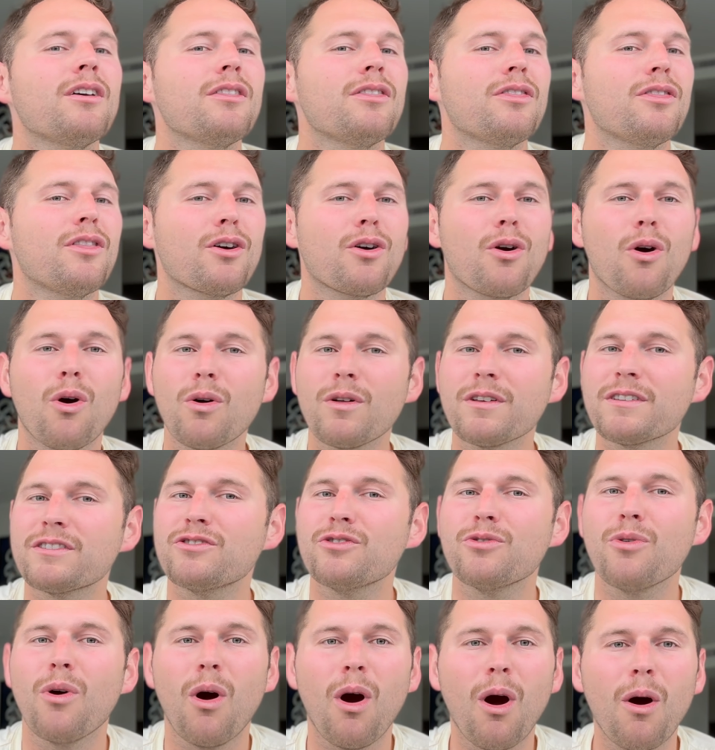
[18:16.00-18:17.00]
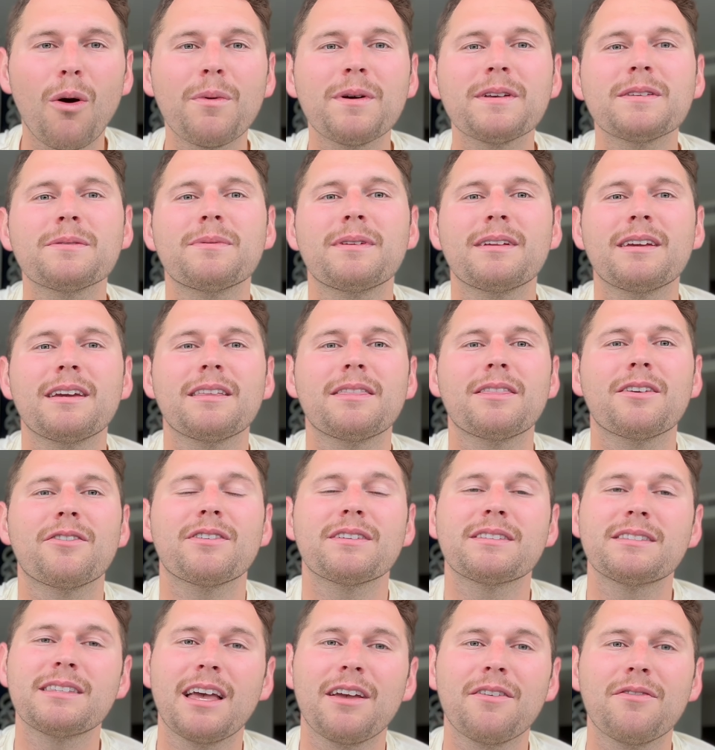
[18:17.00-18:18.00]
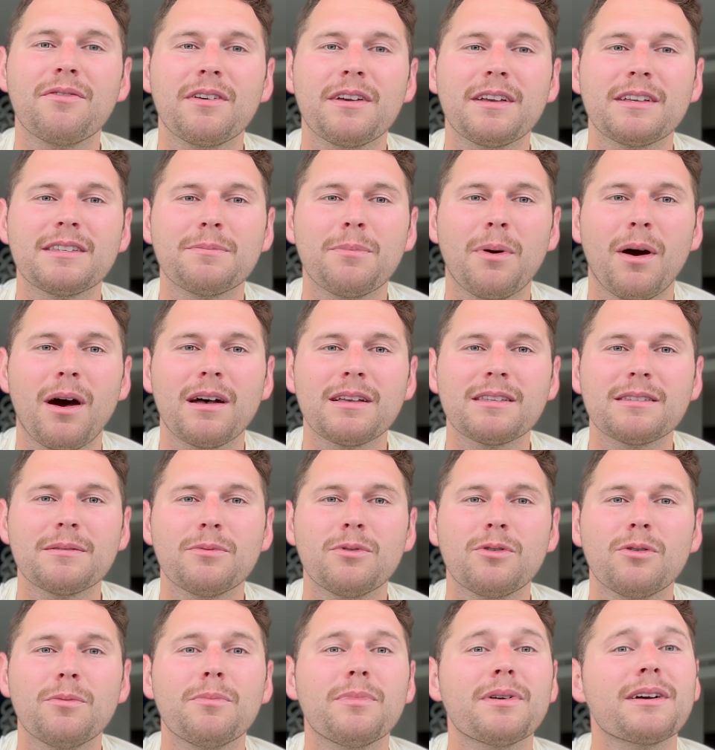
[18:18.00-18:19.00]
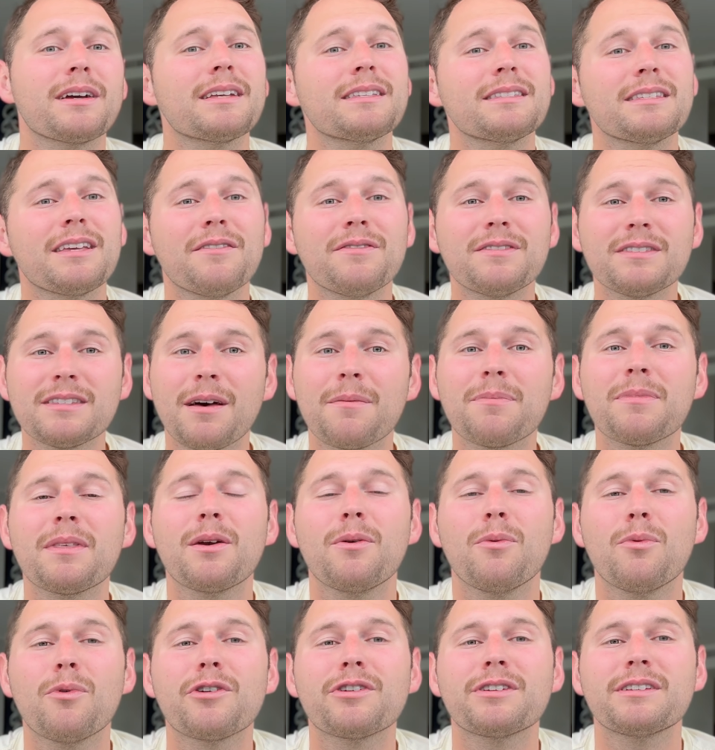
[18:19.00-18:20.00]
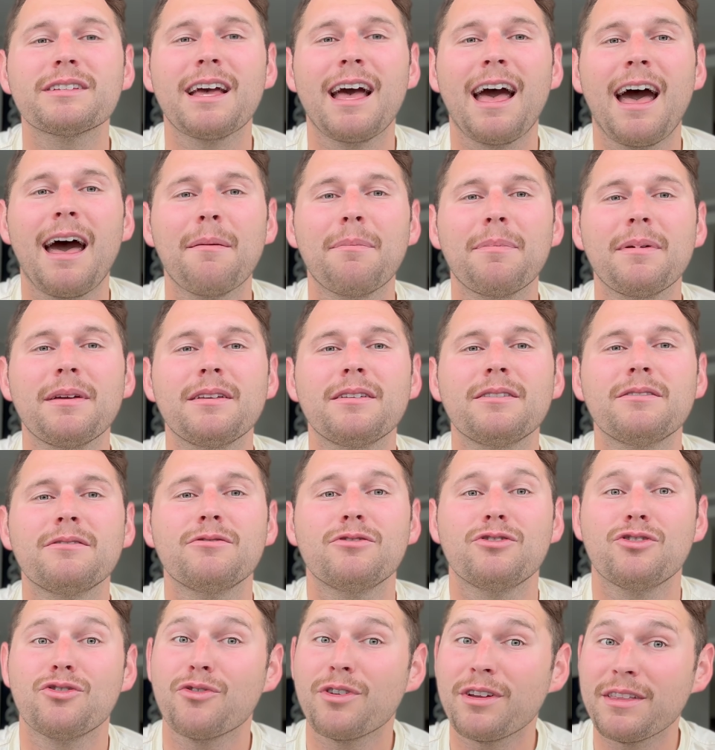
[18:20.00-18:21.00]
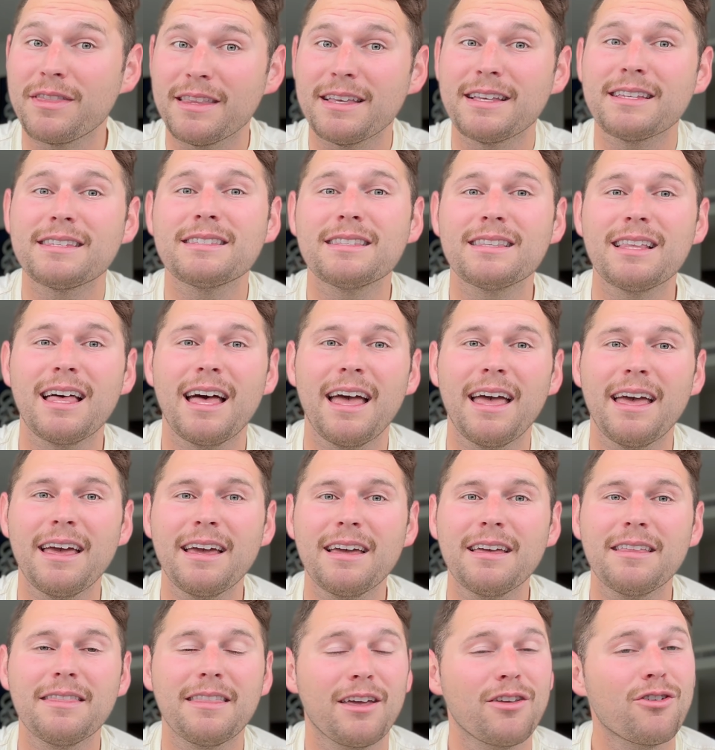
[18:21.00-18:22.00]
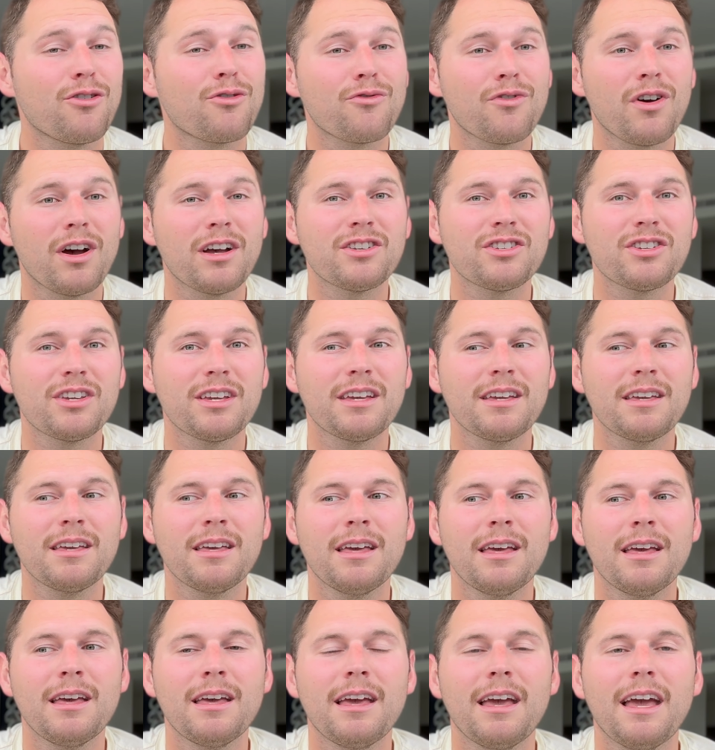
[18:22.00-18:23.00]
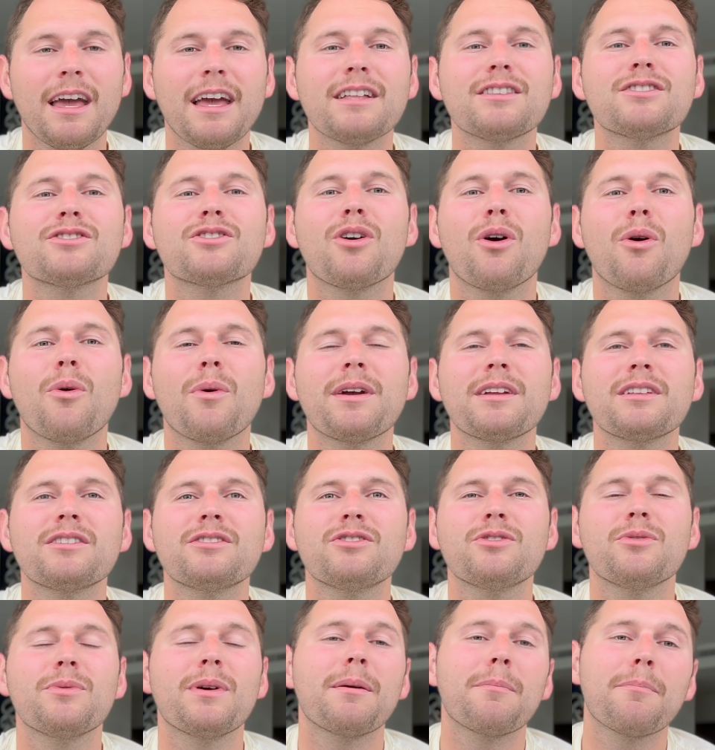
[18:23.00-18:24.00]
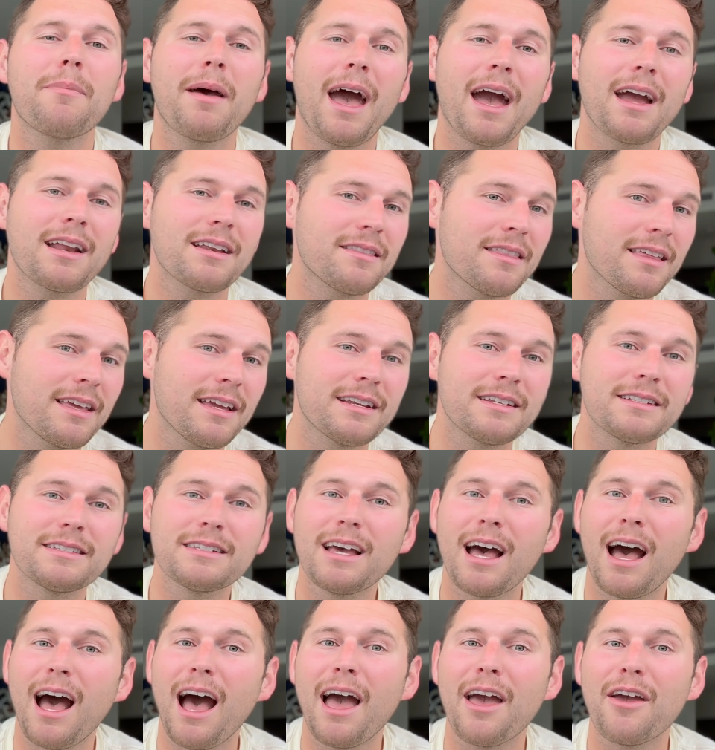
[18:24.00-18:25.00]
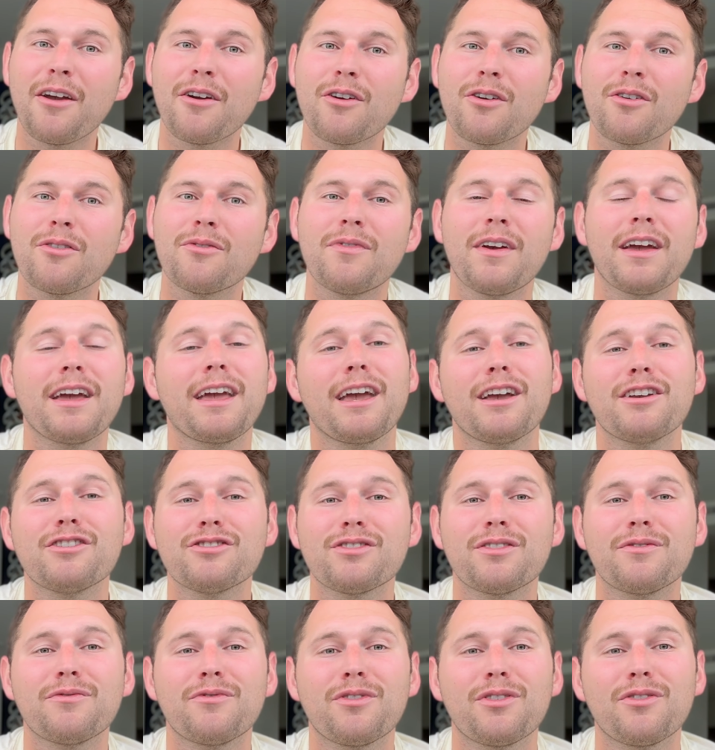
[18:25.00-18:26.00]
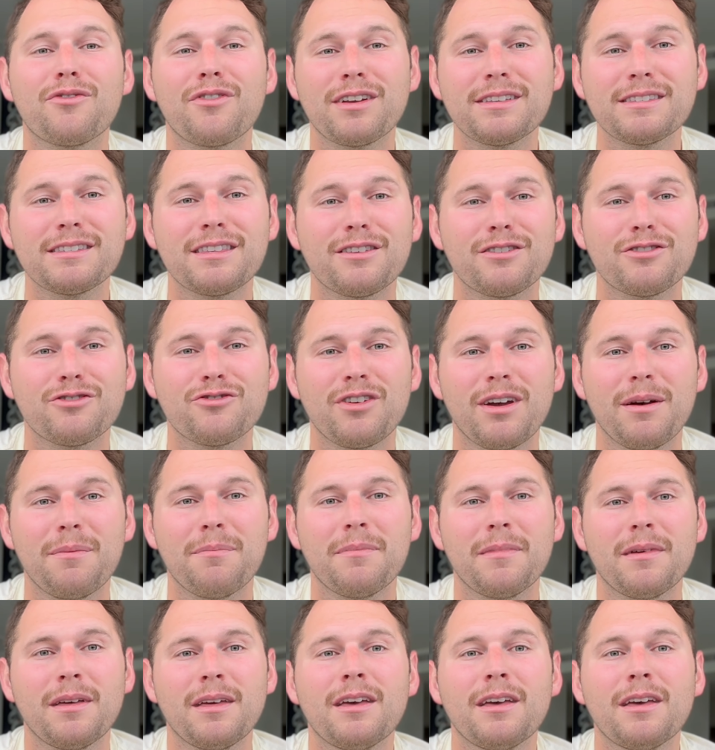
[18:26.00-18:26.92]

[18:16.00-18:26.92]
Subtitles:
The goal is you always want to get there as safely as possible, because if something were to happen during this leg that you're rushing, it's going to impact the entire vacation for the rest of the trip.